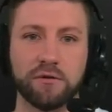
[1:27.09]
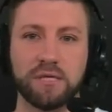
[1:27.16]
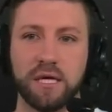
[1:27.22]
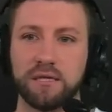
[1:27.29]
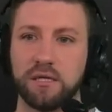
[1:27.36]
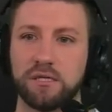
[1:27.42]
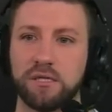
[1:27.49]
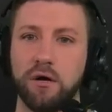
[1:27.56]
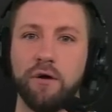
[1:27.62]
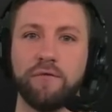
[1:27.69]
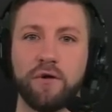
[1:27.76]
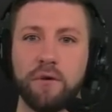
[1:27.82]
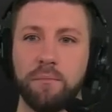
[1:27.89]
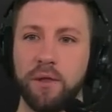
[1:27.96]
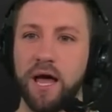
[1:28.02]
that the
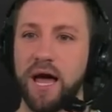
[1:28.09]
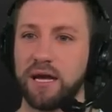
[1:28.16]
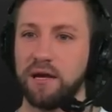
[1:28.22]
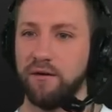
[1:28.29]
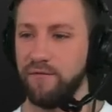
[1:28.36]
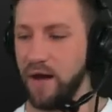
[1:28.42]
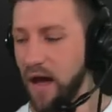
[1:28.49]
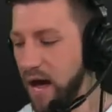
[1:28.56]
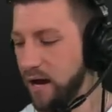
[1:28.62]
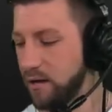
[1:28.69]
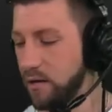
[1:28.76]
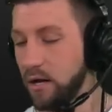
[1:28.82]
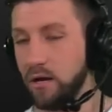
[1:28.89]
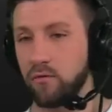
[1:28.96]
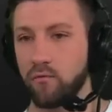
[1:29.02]
Silver and Black have
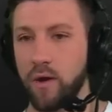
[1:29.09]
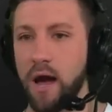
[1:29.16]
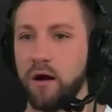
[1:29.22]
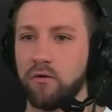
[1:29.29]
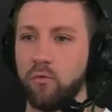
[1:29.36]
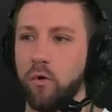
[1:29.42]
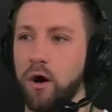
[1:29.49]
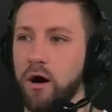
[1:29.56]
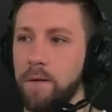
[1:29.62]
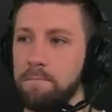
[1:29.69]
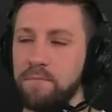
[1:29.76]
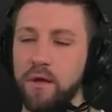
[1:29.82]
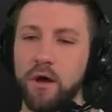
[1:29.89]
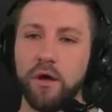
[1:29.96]
had in round one,